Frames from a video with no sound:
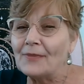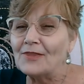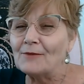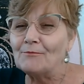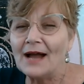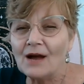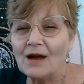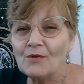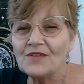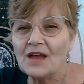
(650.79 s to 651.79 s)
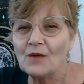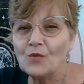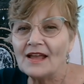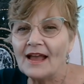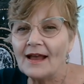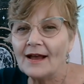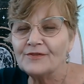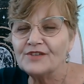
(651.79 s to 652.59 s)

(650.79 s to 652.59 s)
the power that we have